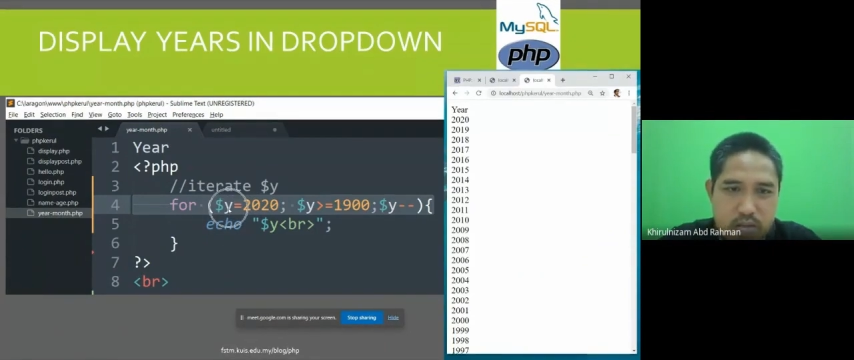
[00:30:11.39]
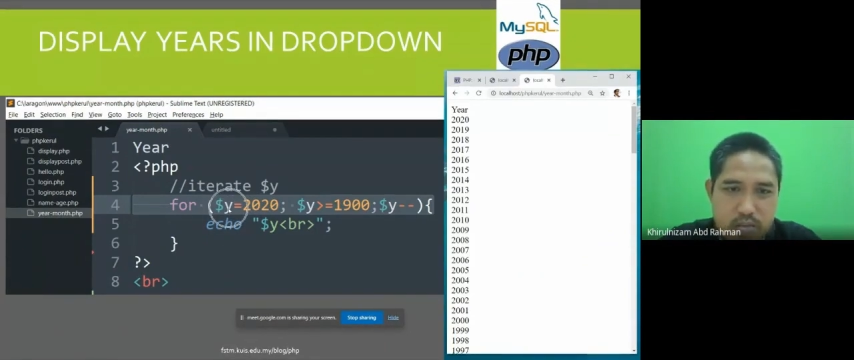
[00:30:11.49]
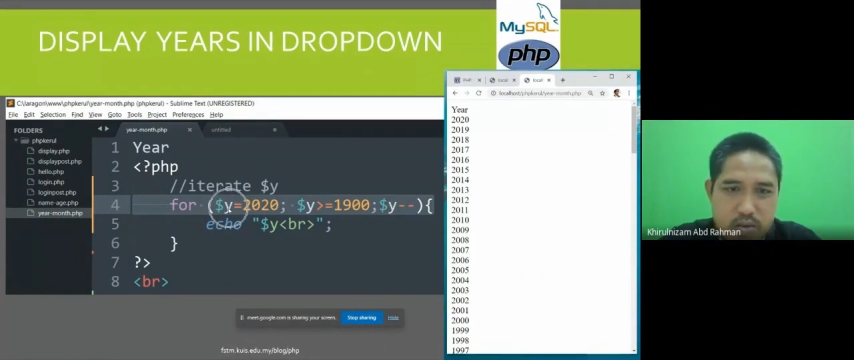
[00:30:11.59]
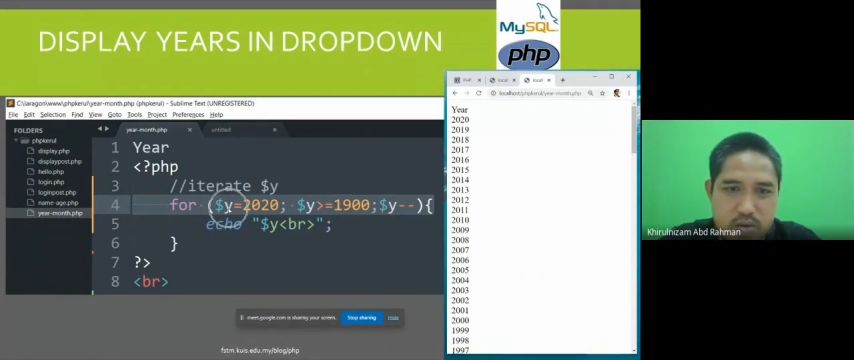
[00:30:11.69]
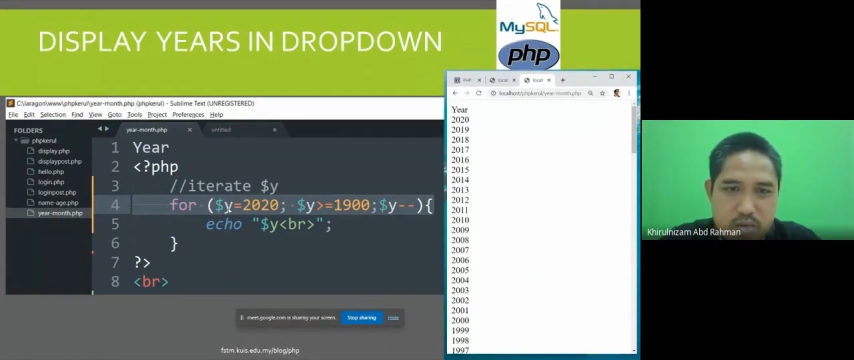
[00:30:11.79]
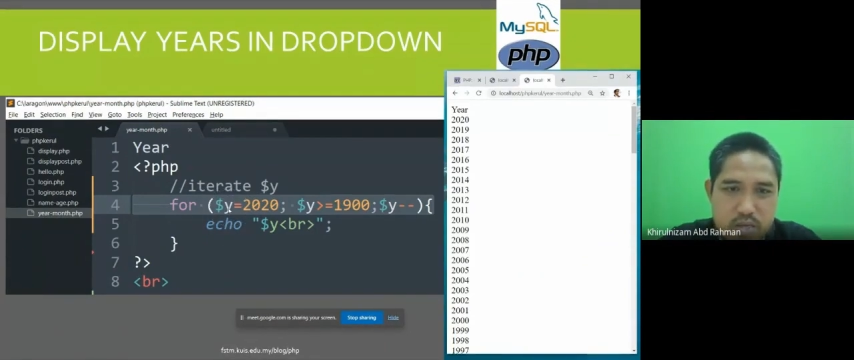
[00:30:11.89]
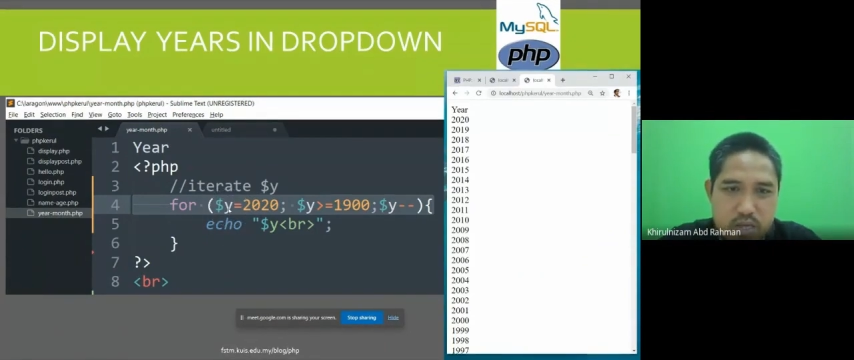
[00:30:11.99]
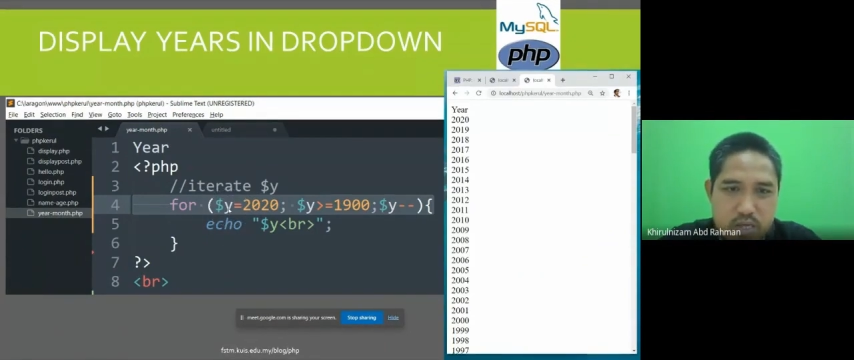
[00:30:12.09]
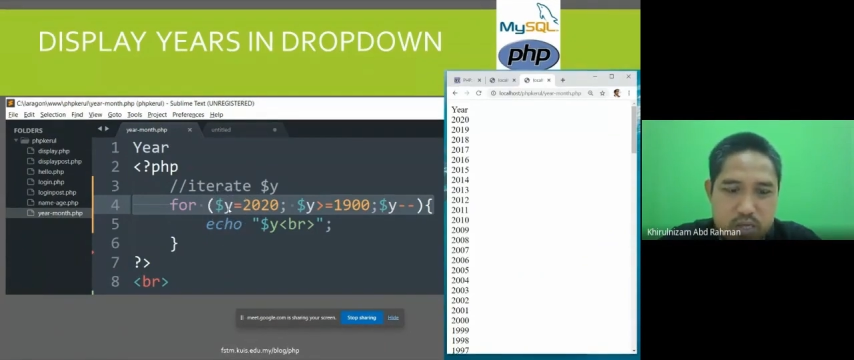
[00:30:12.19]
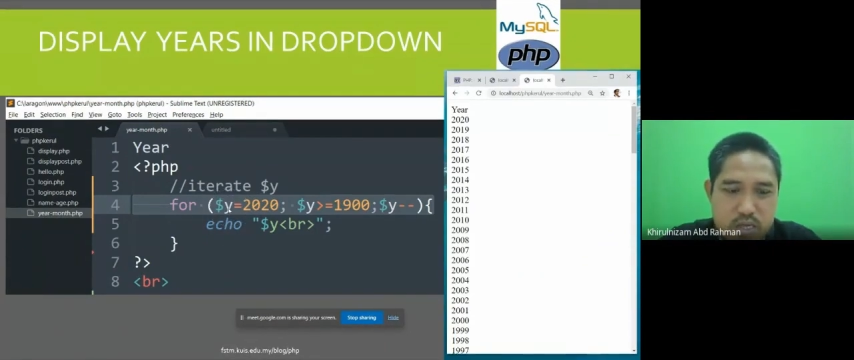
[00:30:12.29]
because
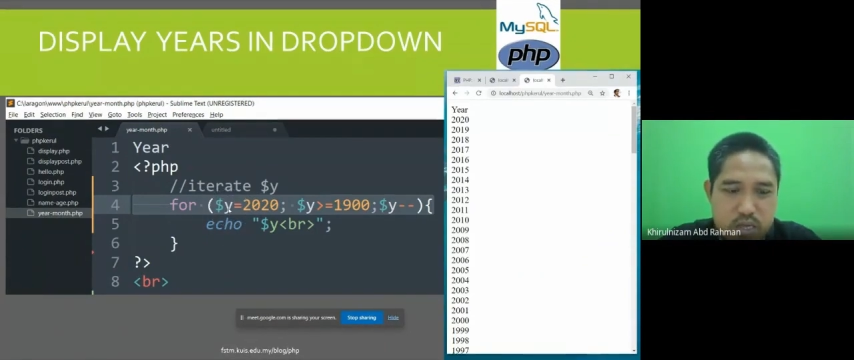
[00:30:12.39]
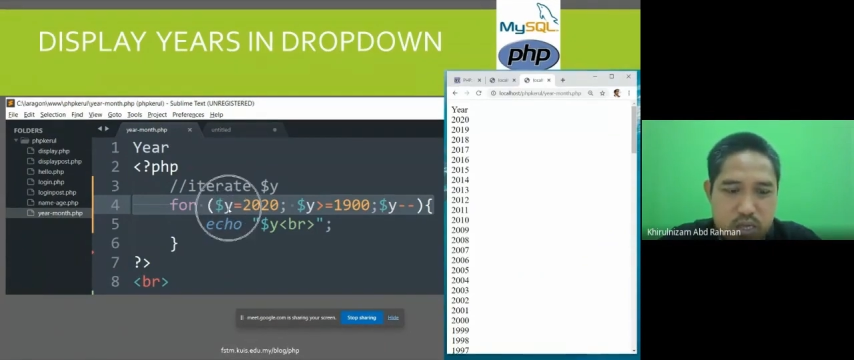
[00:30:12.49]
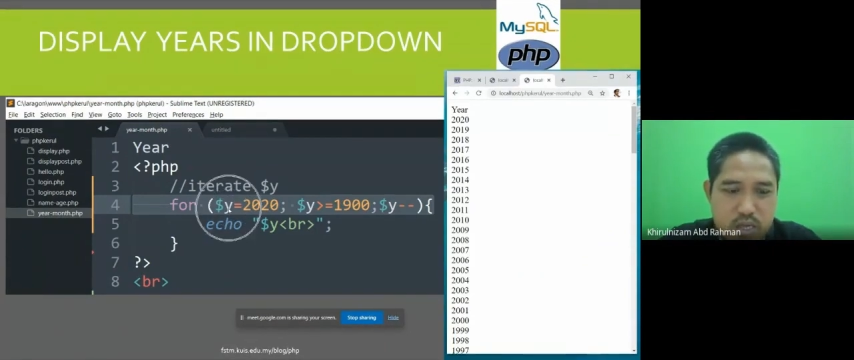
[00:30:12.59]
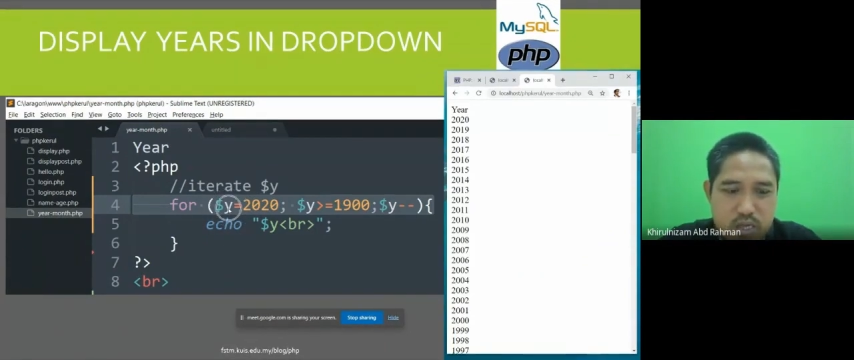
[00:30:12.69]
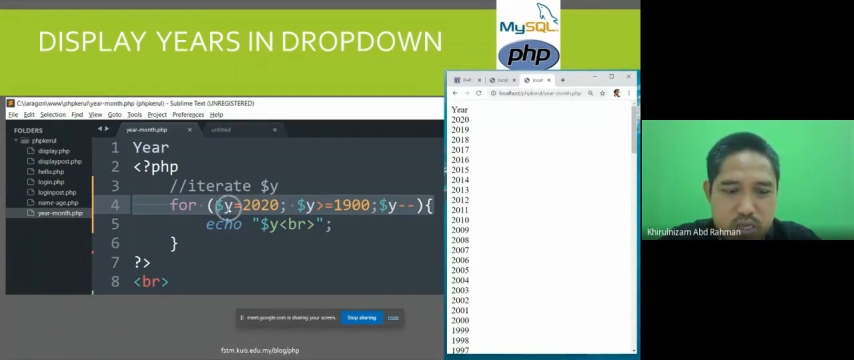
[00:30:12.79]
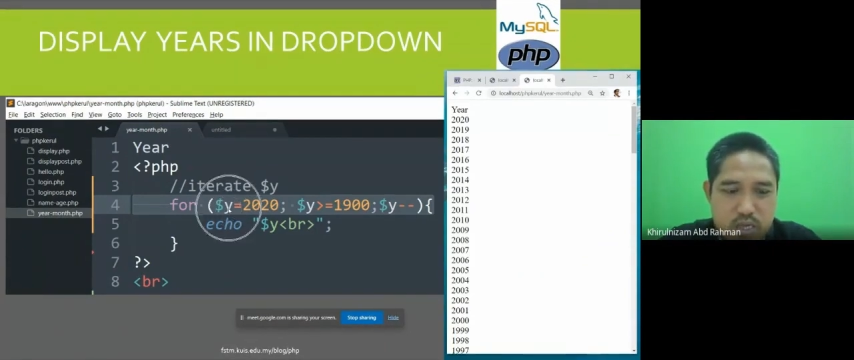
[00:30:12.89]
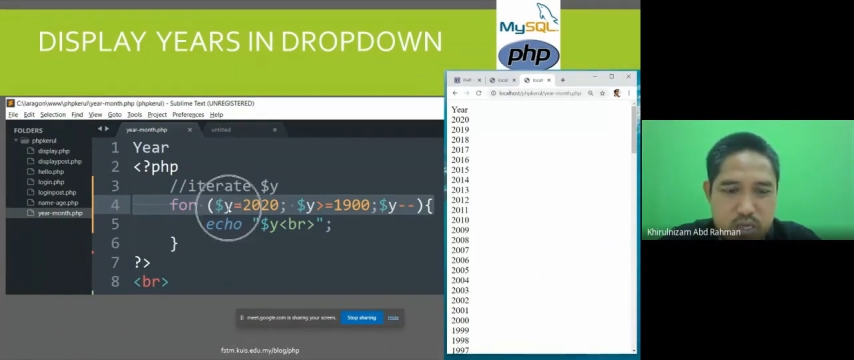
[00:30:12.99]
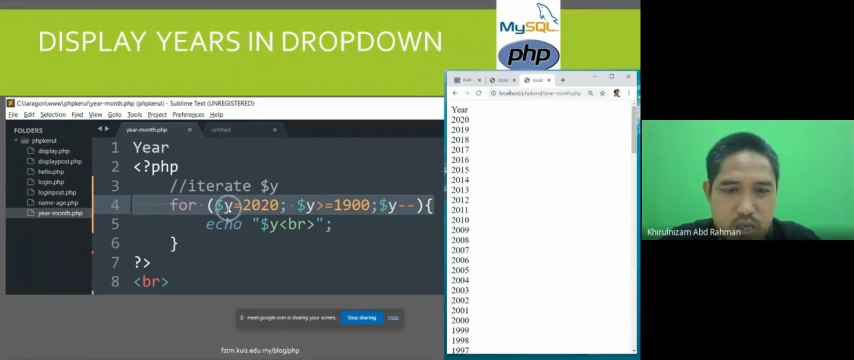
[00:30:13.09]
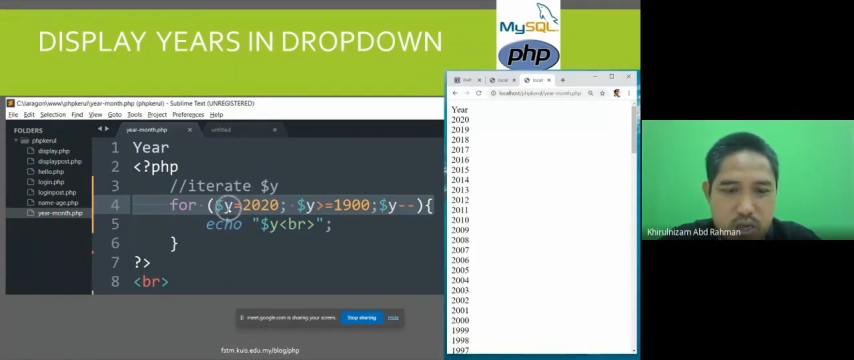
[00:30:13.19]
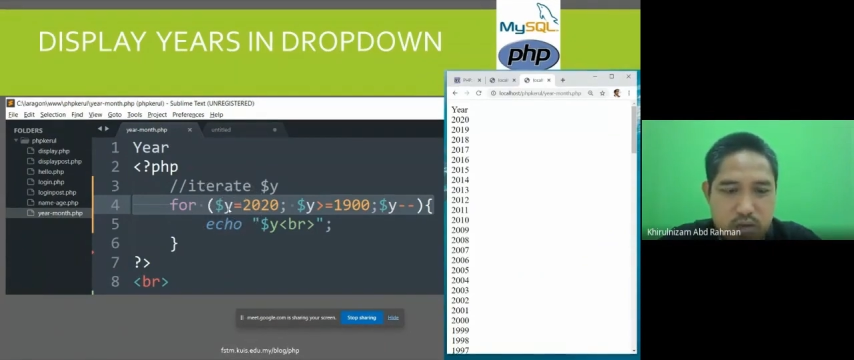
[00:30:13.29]
this
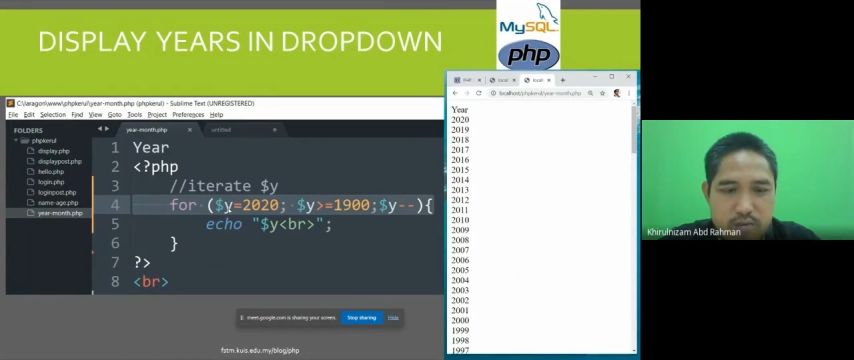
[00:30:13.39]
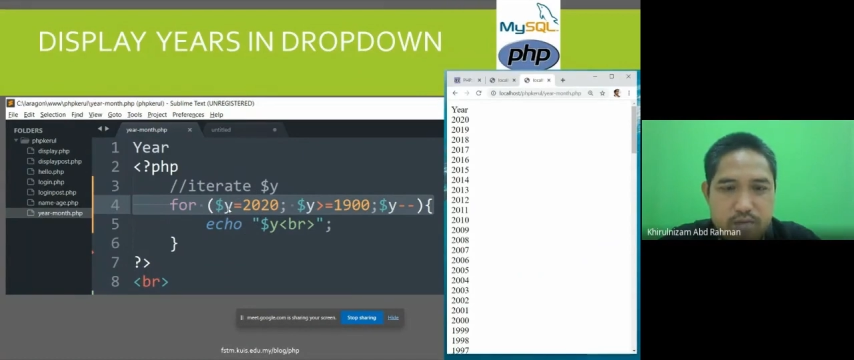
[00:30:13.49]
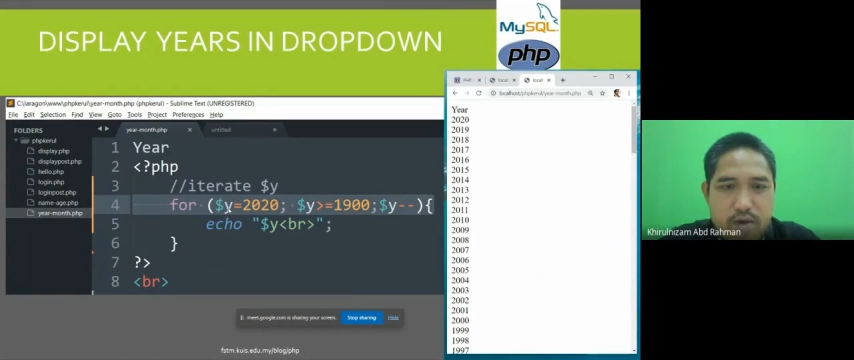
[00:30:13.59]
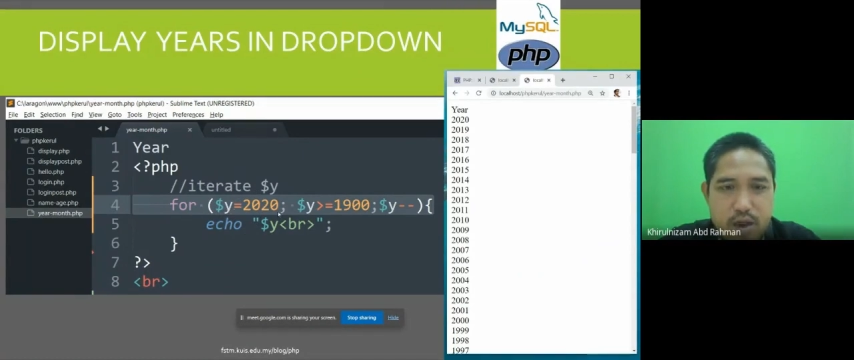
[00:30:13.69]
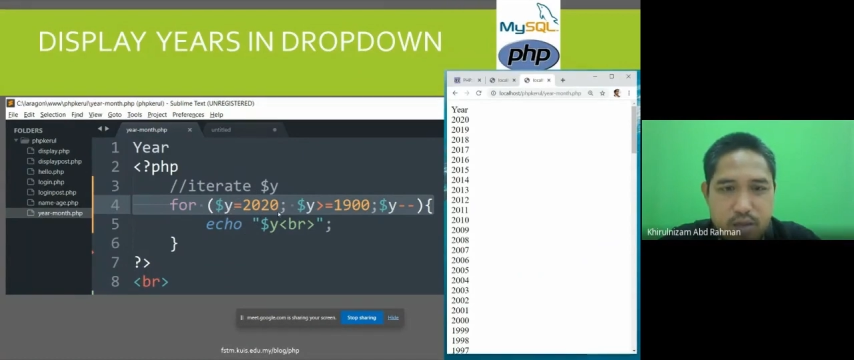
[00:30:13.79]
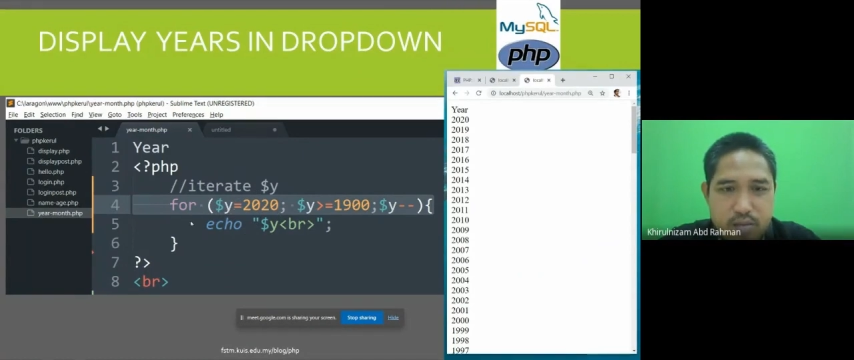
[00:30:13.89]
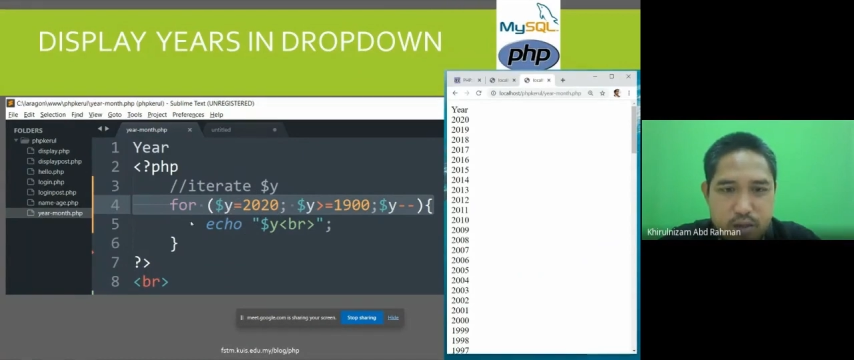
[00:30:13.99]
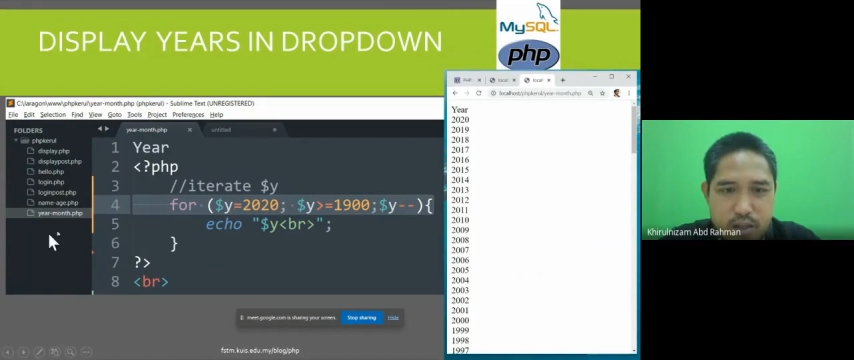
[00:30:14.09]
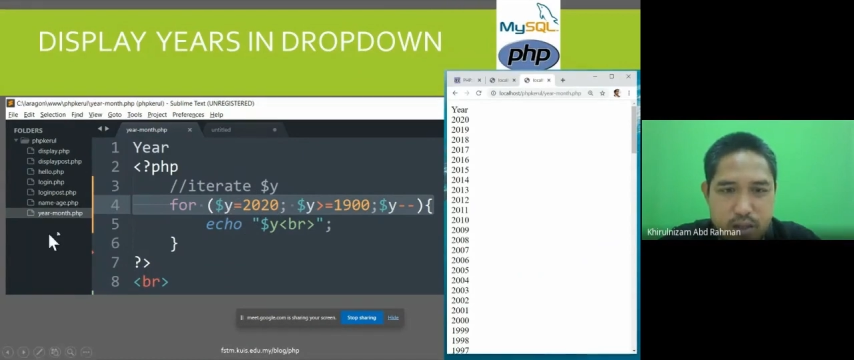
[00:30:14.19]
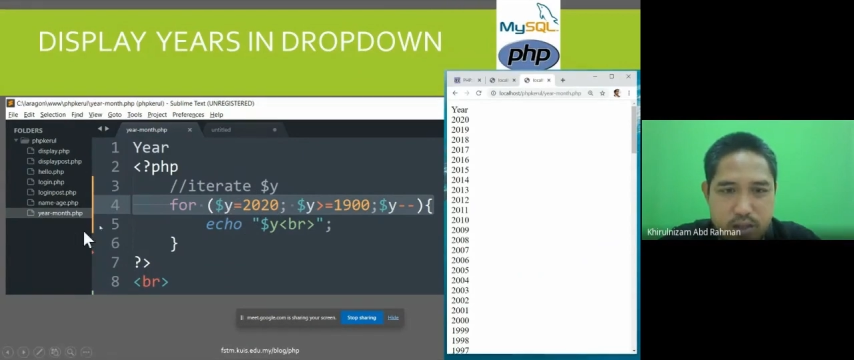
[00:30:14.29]
is a
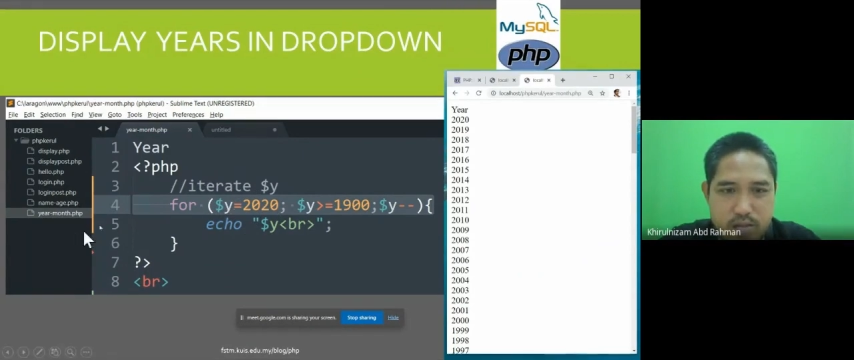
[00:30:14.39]
variable.